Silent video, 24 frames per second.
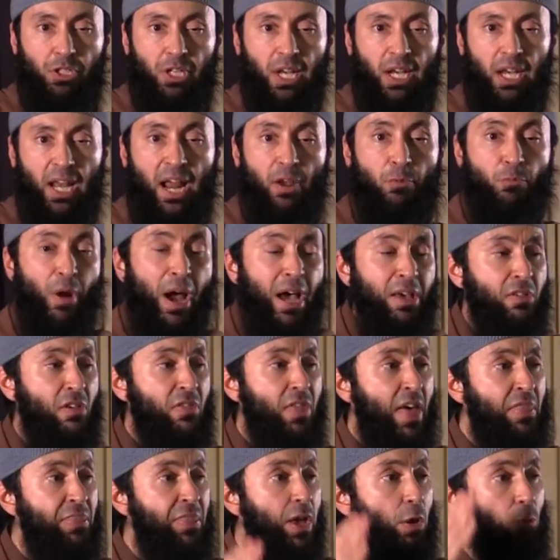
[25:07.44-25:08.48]
wa Jal. And rather
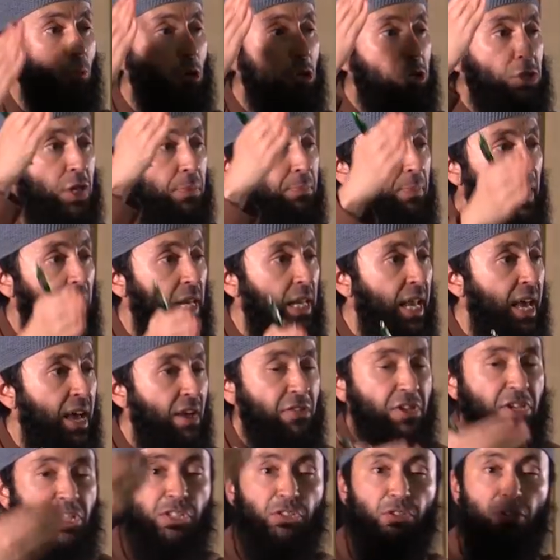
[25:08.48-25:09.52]
than they worship
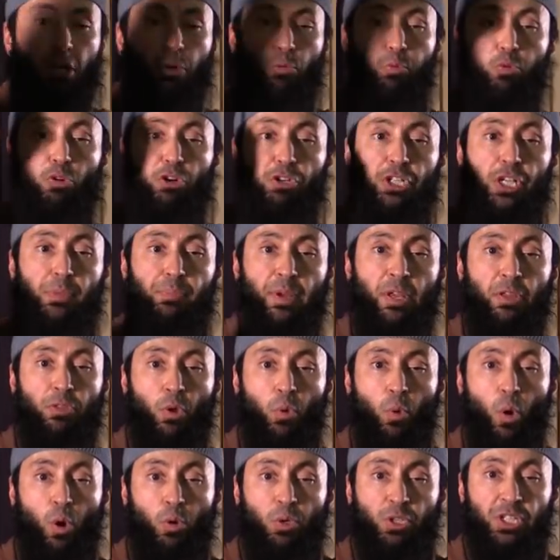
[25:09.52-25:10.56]
Allah, they start worshiping
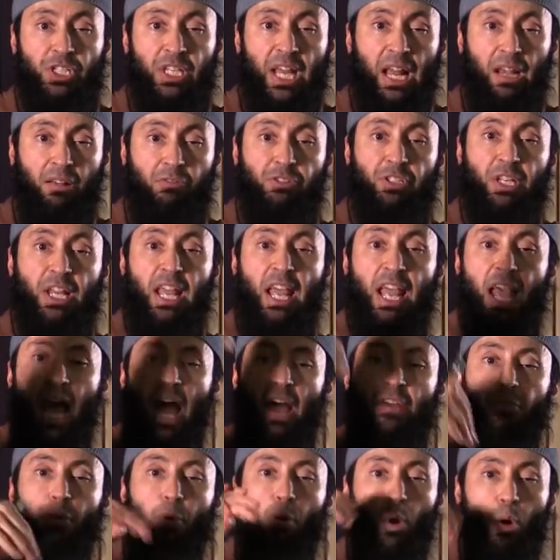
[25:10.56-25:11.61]
their own selves
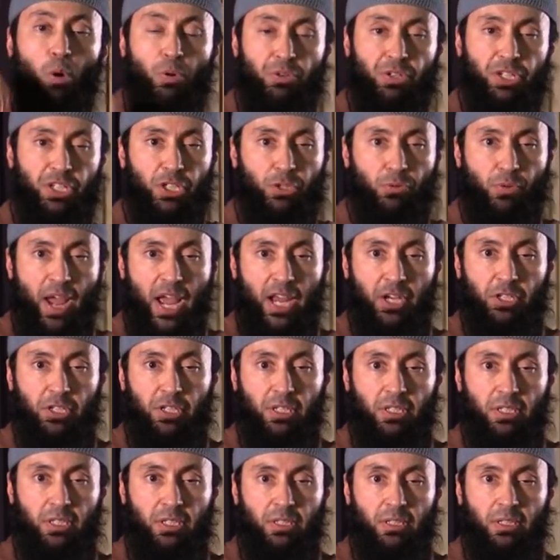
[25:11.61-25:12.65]
and their own
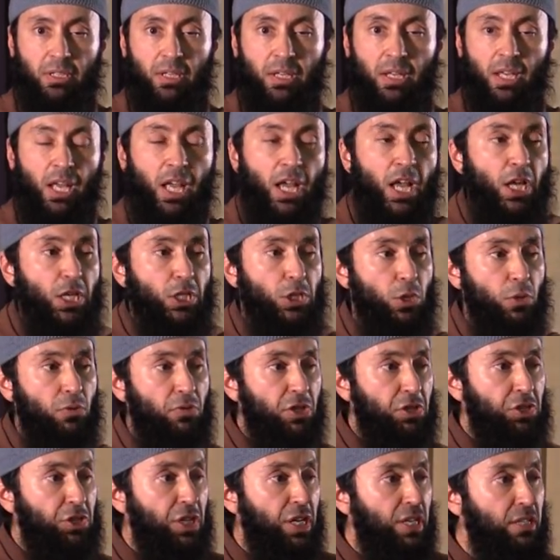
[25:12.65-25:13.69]
distractions. So
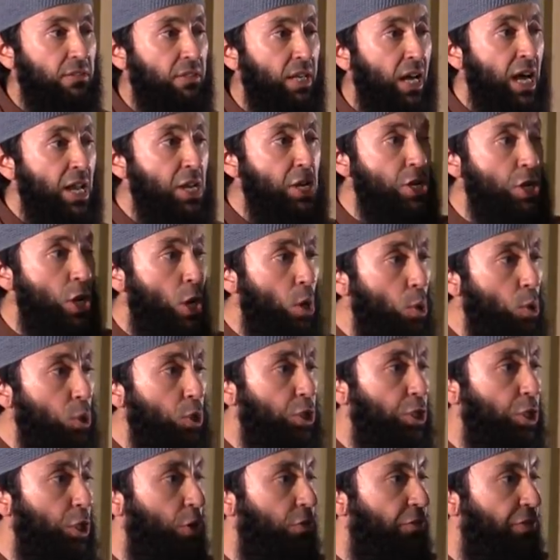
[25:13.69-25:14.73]
the shaitan
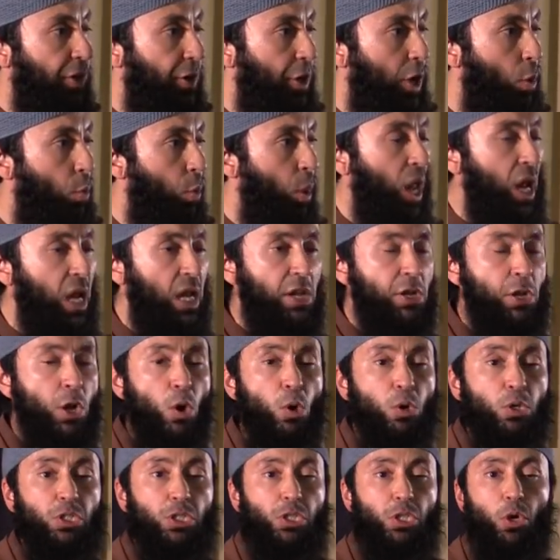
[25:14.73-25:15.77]
knows you very well,
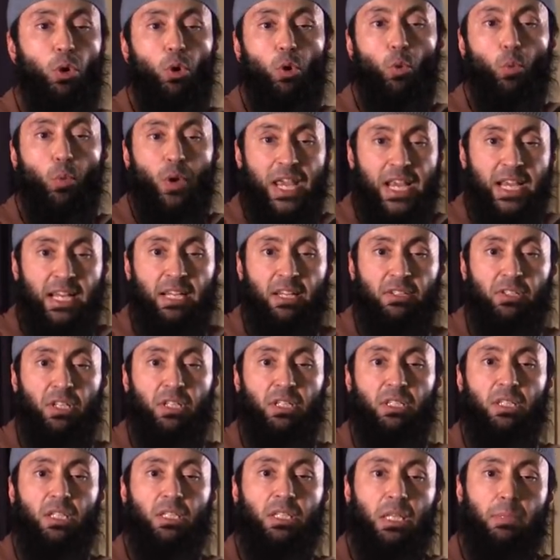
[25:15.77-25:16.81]
knows your
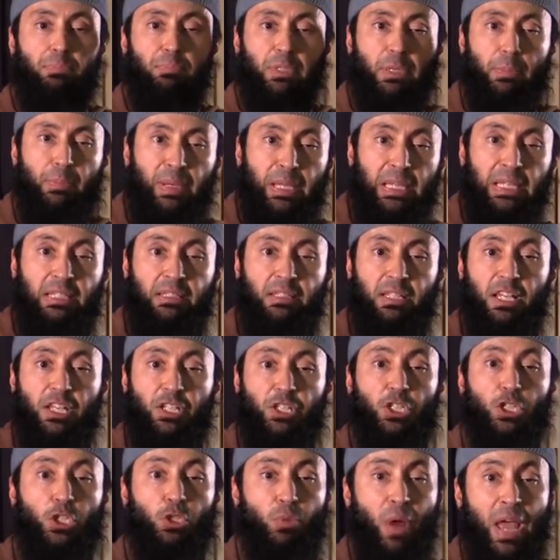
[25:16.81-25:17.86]
weaknesses,
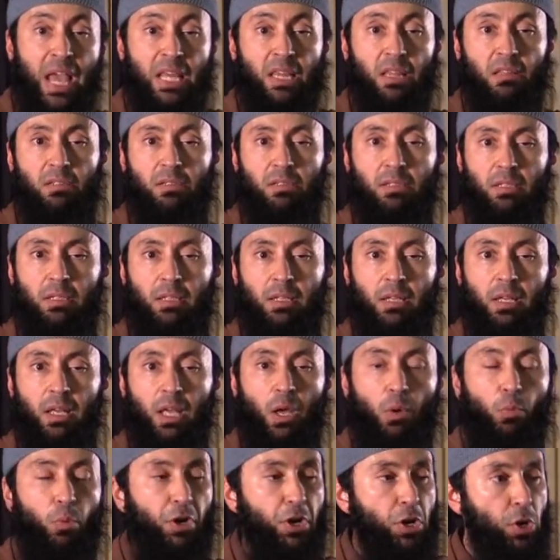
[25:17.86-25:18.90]
susceptibilities, strengths.
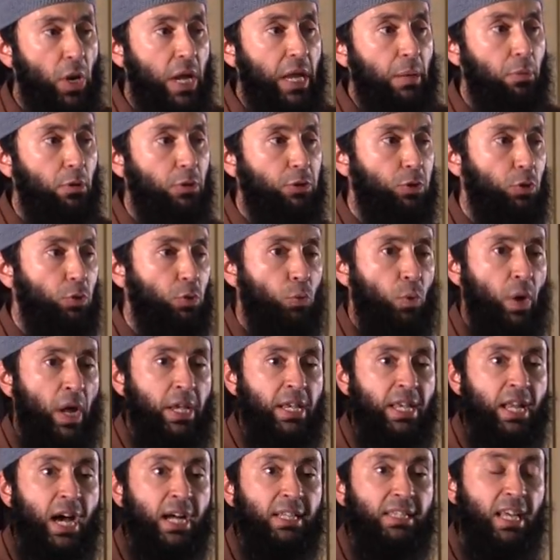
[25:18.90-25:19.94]
What are you able to do
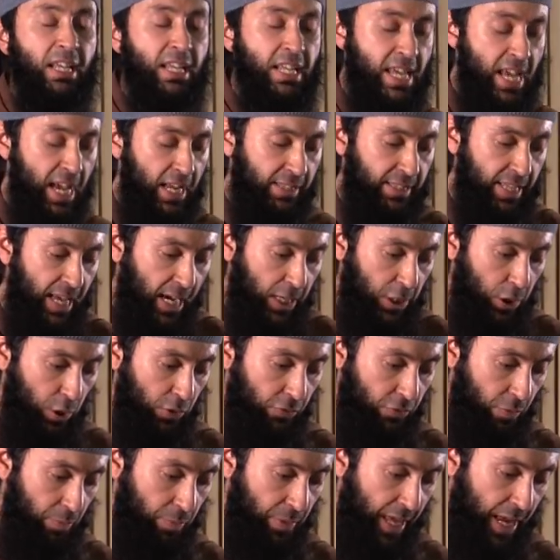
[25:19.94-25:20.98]
and not? And he attacks
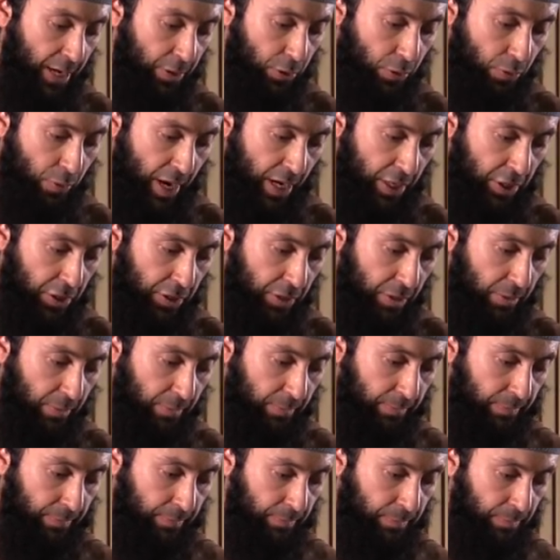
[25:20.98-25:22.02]
you from that direction.
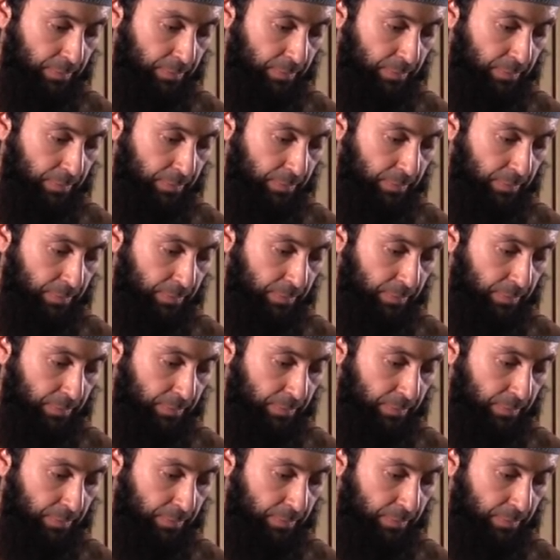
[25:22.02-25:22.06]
